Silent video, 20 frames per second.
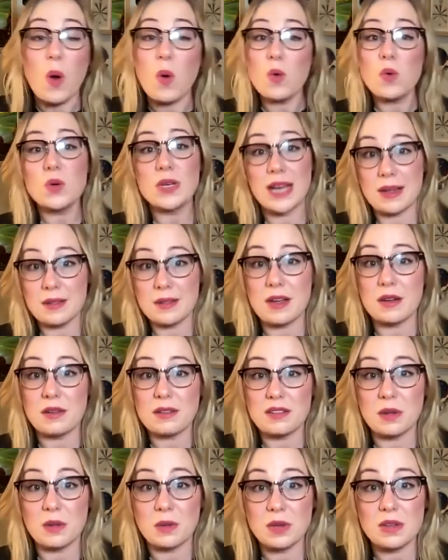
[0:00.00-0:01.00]
old as
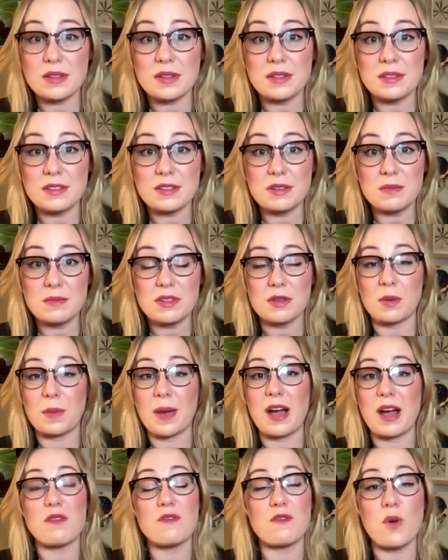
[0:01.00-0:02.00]
our solar system, so
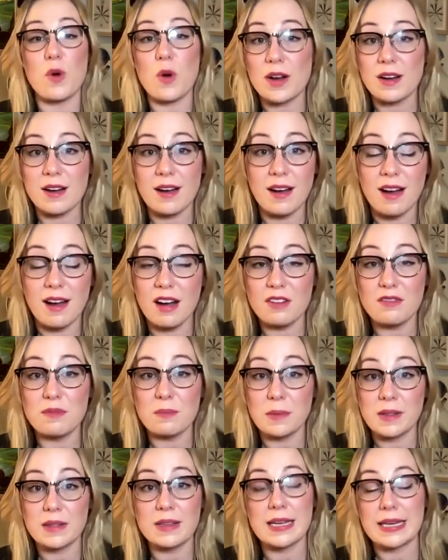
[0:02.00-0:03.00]
about 4.5
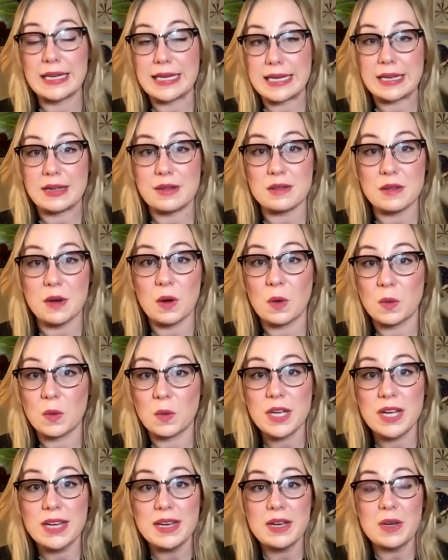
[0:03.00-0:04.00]
billion years
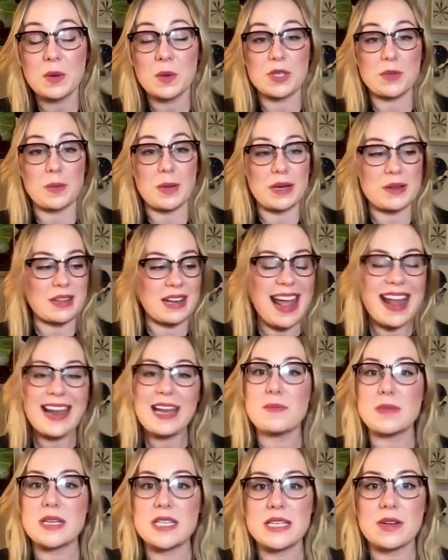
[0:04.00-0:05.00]
old, which means that
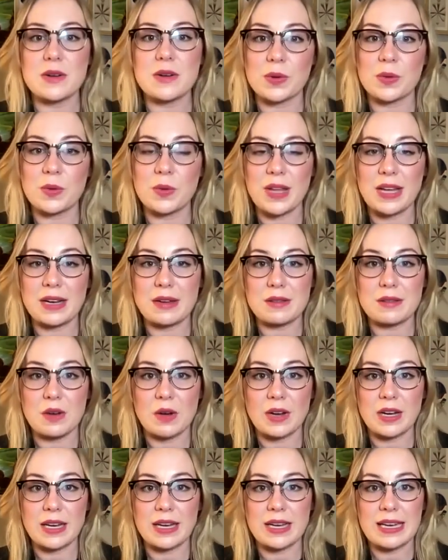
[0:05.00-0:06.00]
any material that is
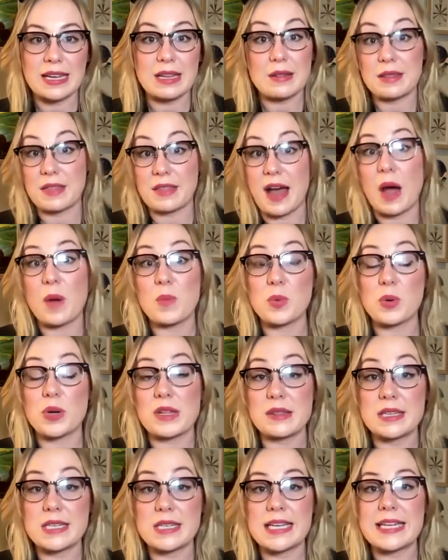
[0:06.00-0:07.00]
on it is that
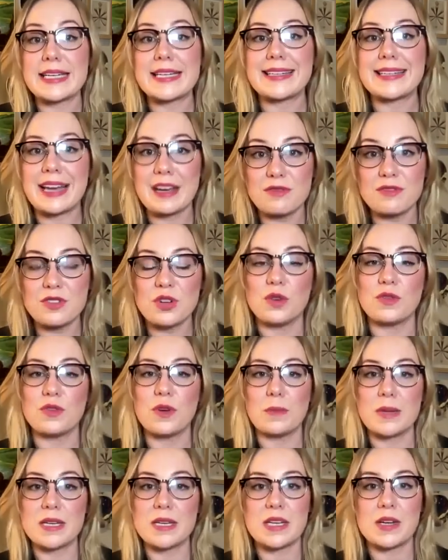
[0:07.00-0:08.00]
pristine
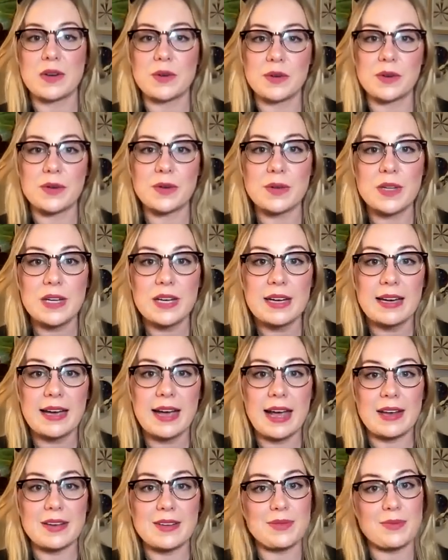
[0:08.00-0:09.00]
leftover material.
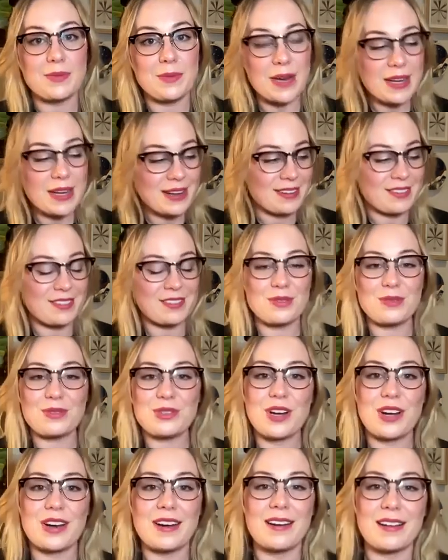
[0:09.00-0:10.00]
And we are still
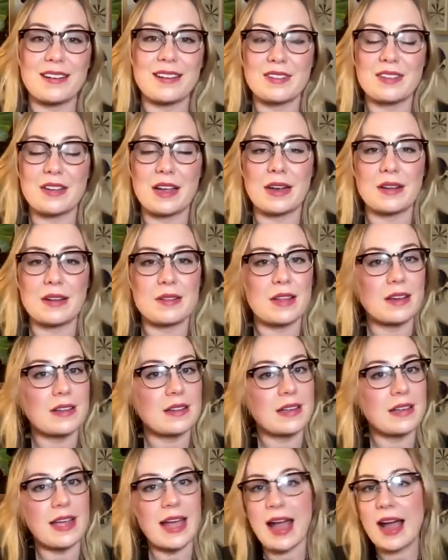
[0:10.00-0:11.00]
trying to understand
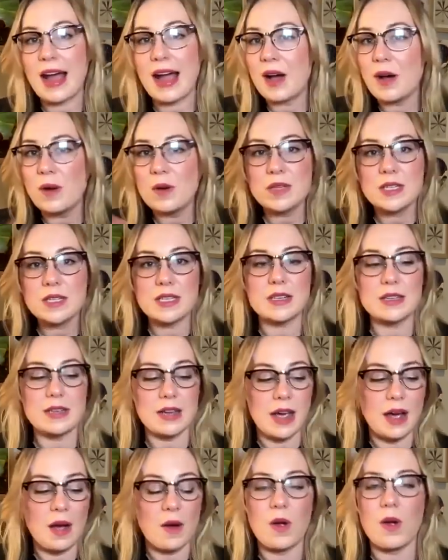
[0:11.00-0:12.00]
exactly how
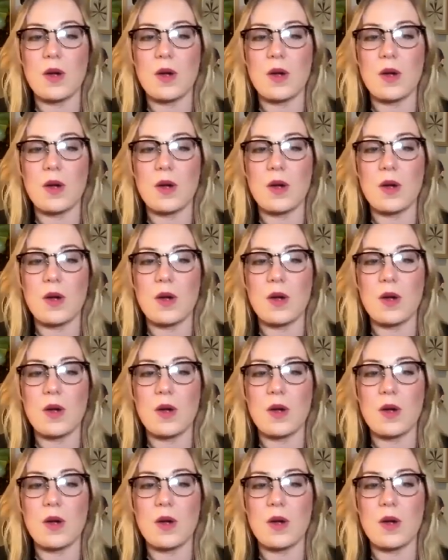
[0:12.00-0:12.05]
did our